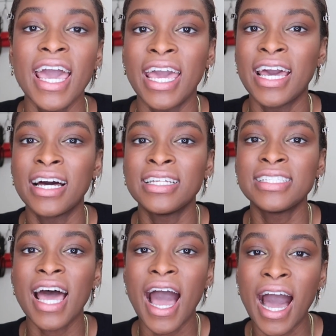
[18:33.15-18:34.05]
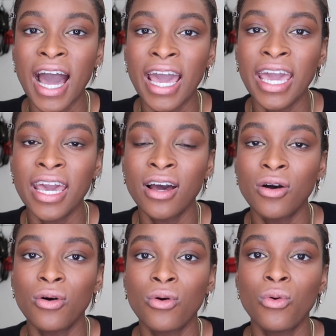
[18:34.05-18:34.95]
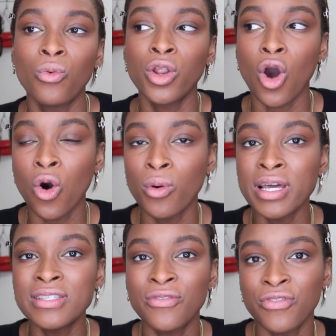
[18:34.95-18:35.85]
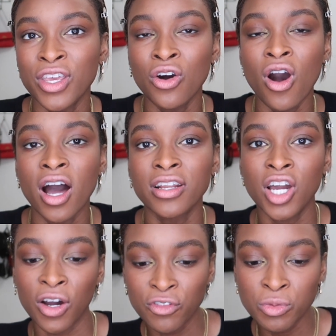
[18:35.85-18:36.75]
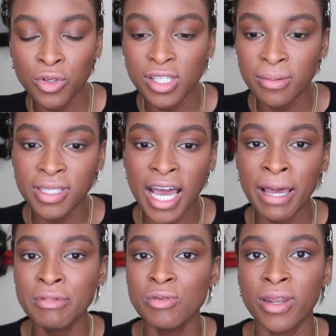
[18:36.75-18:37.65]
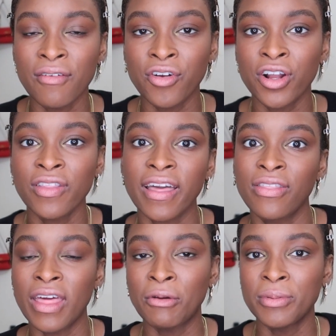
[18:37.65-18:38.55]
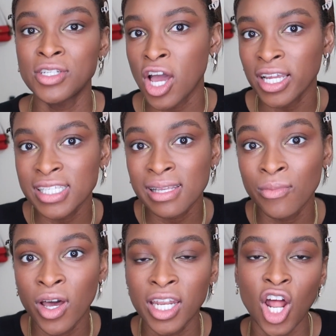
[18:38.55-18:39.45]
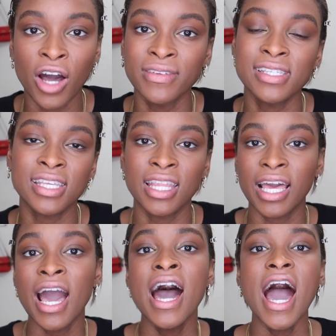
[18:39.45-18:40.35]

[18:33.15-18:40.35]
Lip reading: and I would always feel uncomfortable sometimes whenever like they would be talking to someone, and obviously like